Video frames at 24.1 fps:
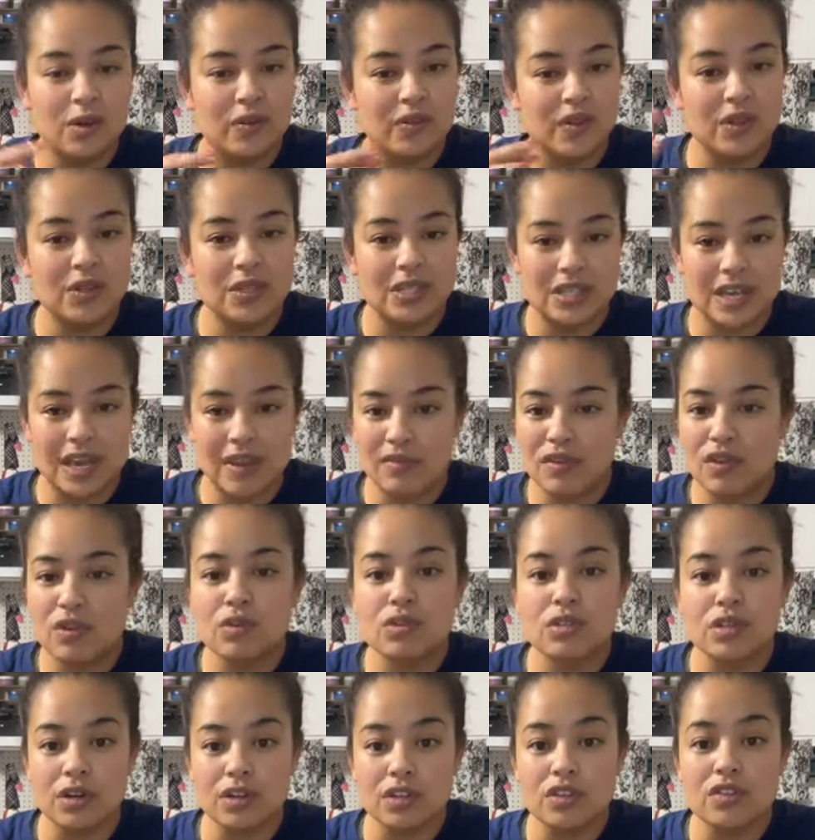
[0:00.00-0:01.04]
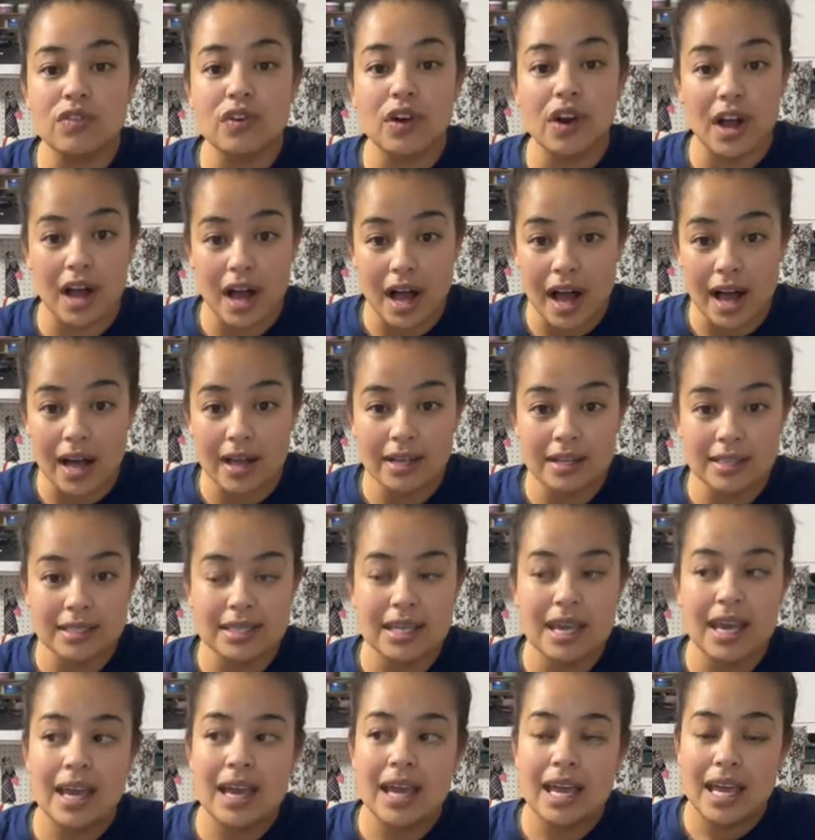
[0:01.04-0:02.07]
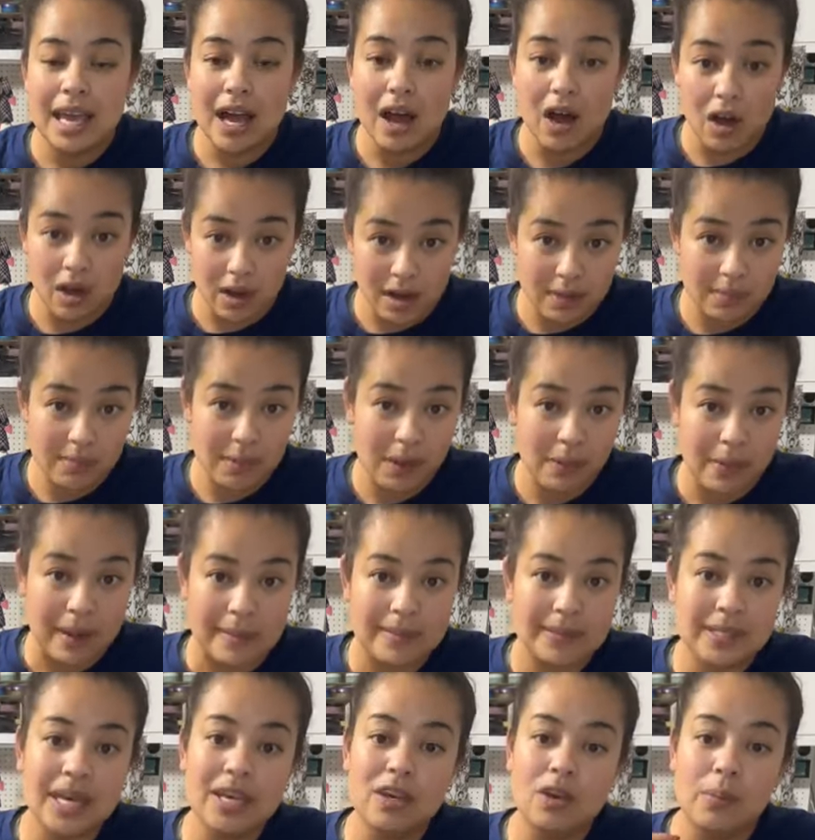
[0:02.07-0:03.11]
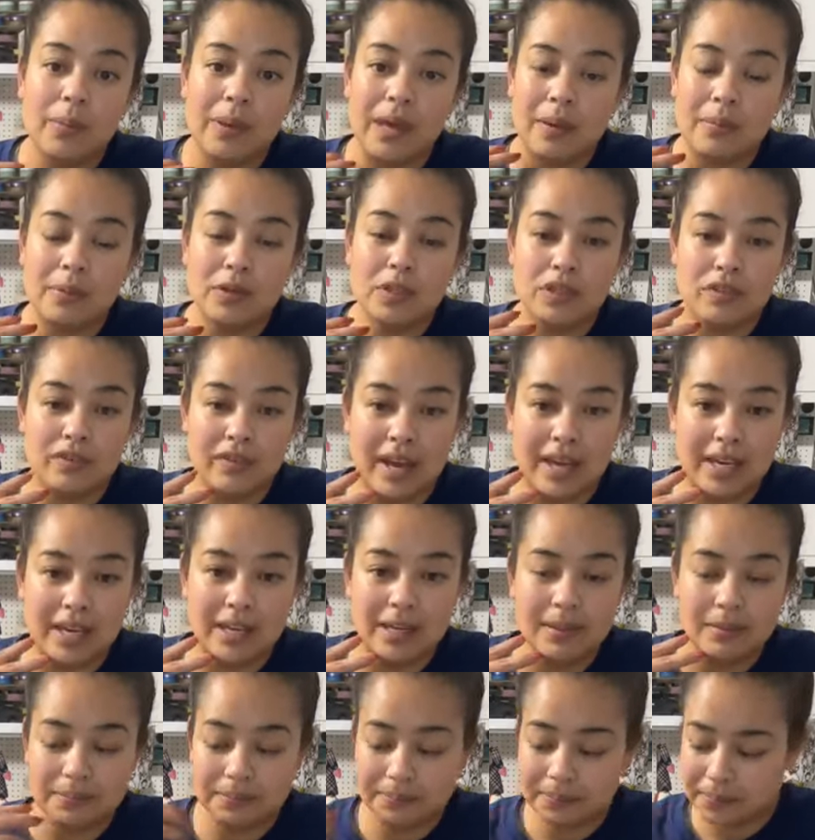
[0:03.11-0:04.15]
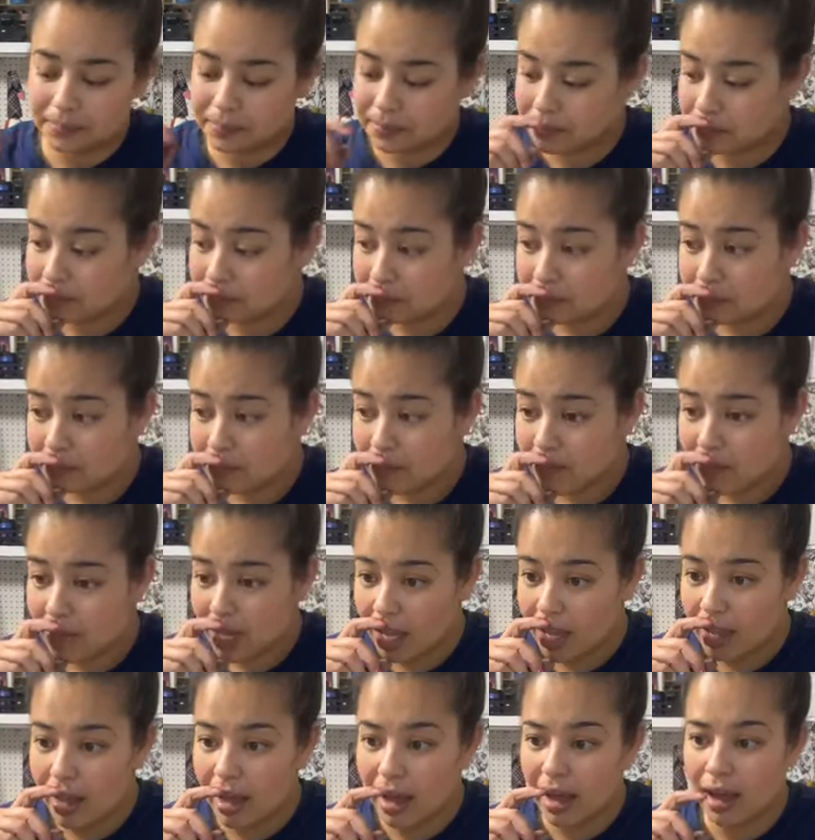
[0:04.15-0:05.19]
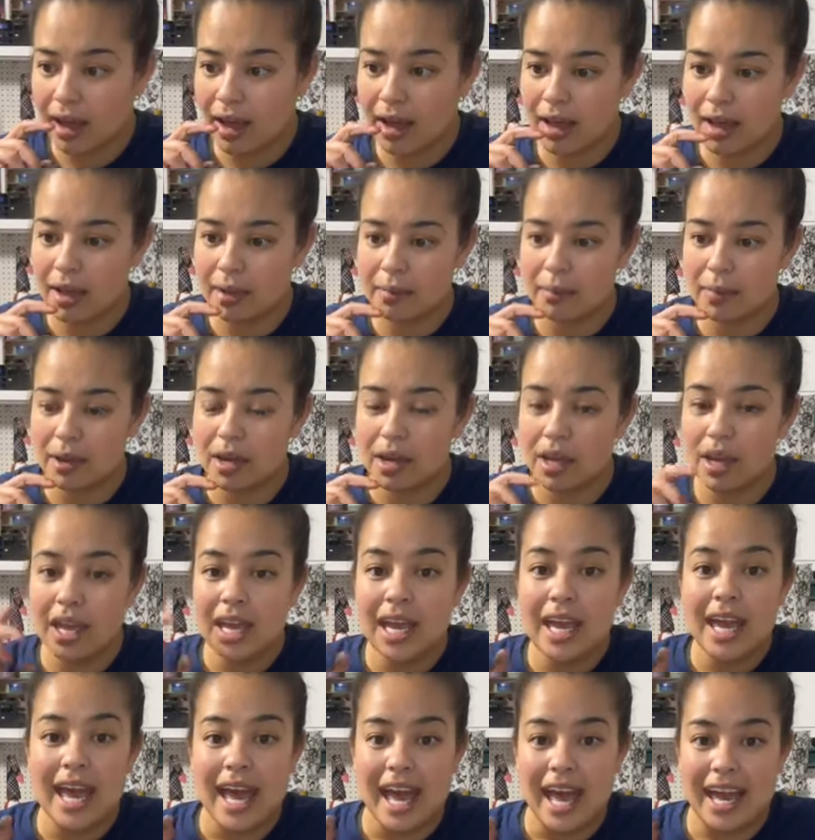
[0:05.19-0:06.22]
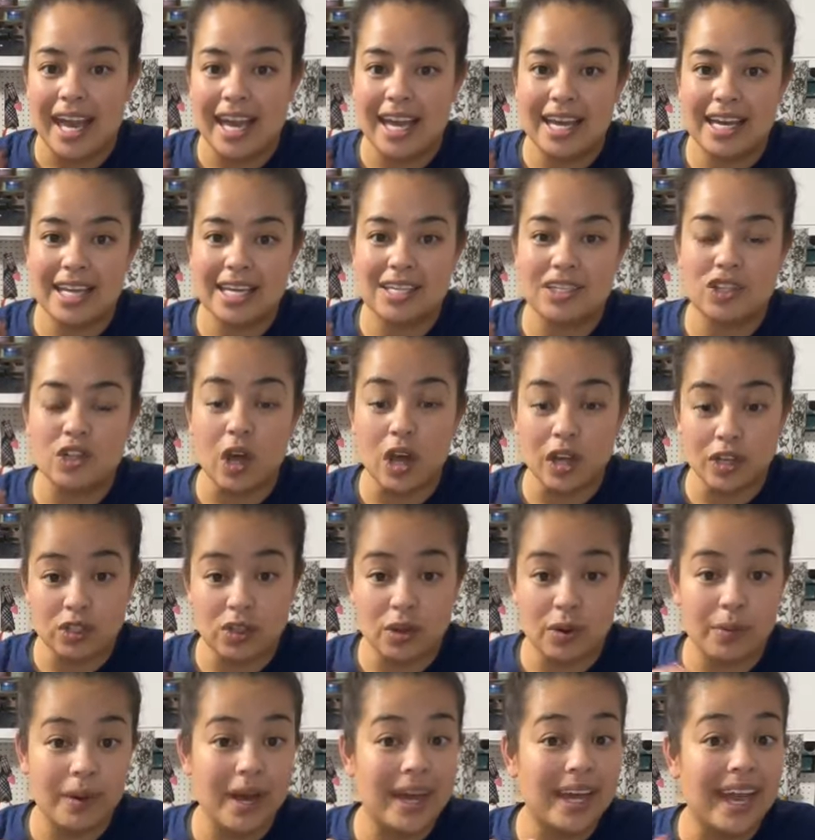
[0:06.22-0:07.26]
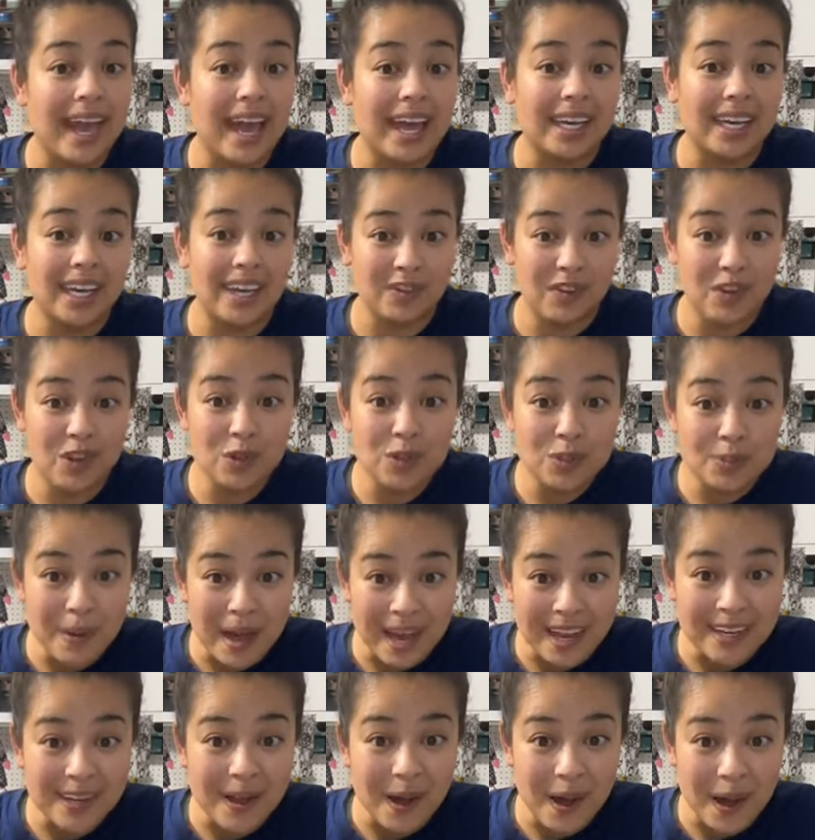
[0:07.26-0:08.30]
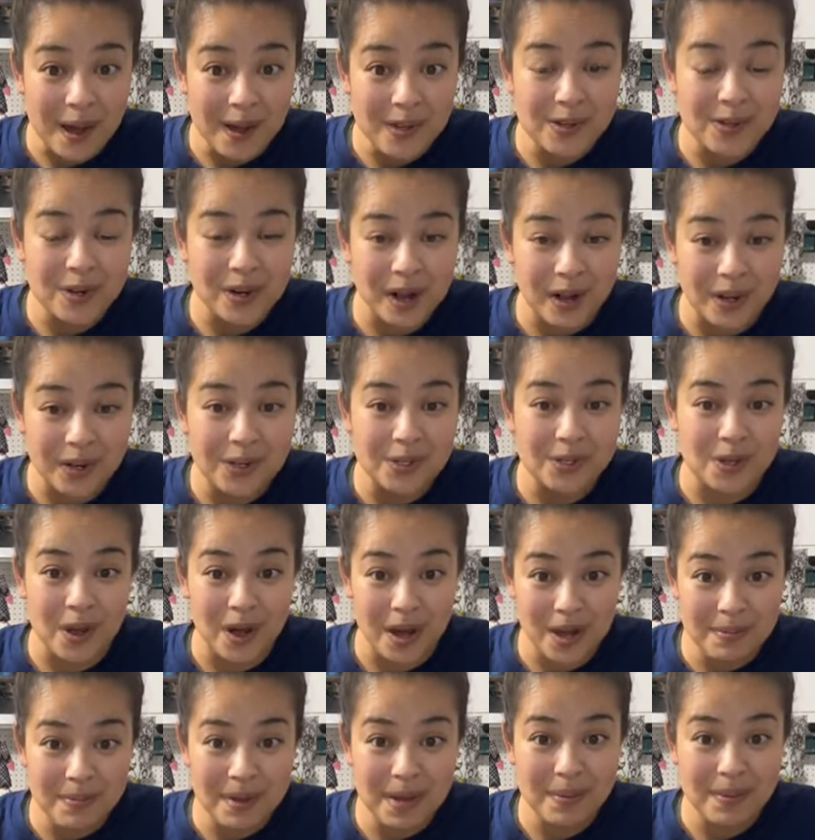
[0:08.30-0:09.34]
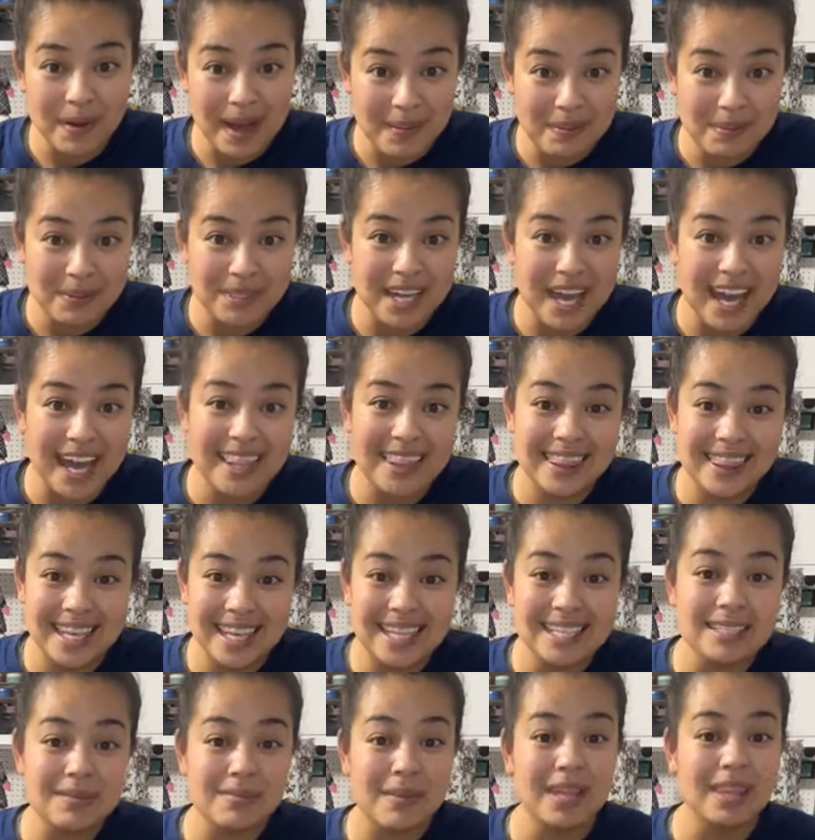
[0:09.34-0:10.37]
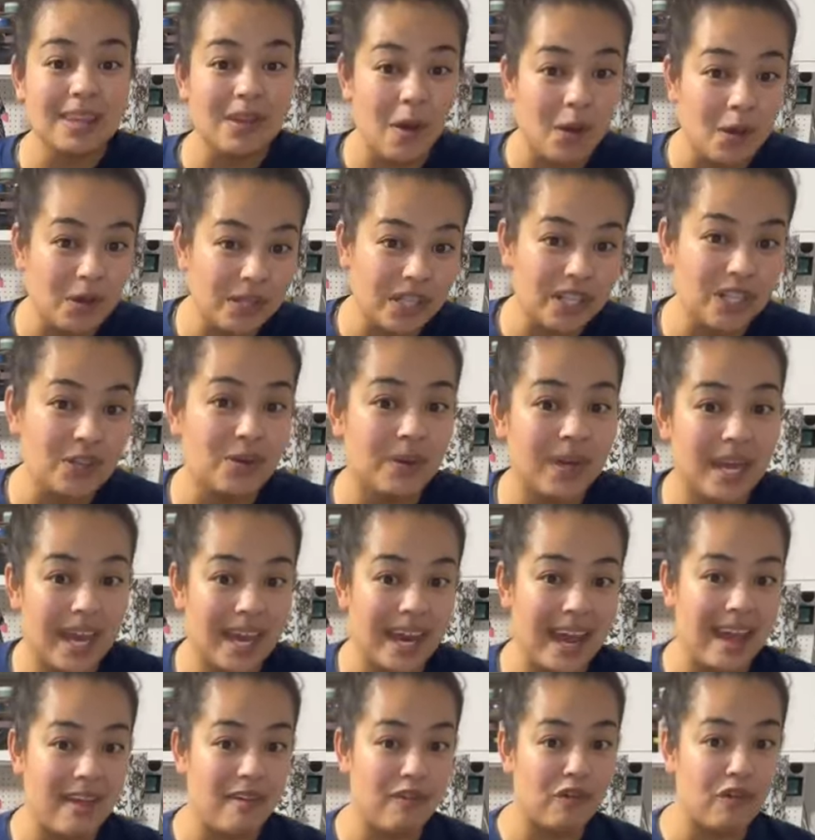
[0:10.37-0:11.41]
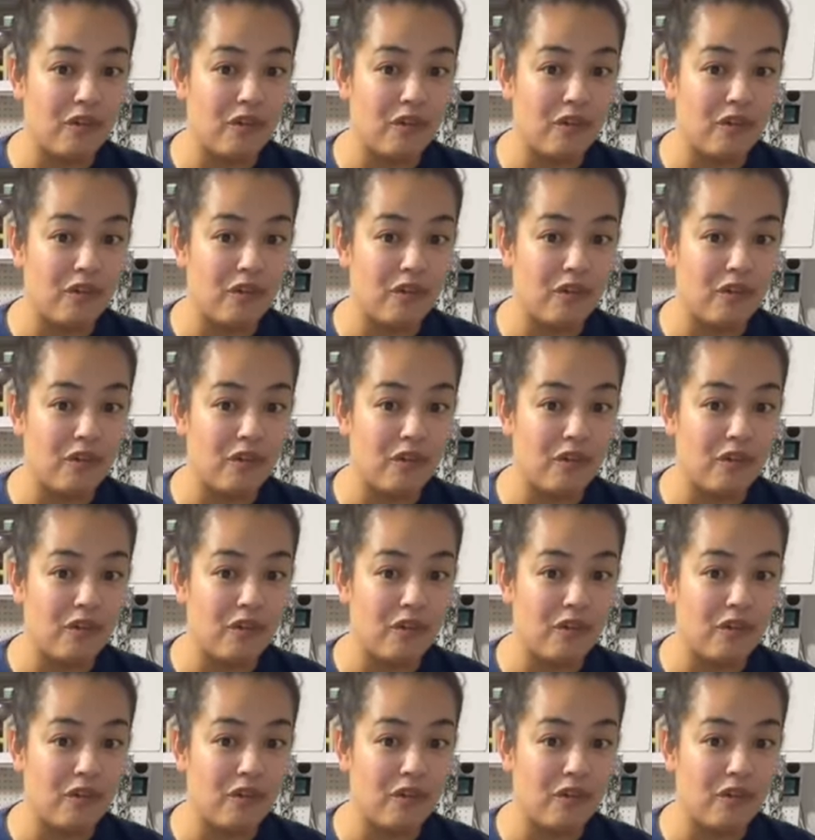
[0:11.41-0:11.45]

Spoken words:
So if you search for Hugs on my website, you'll be able to find it. And also, again, if you spend $100 on my website this month only, you get a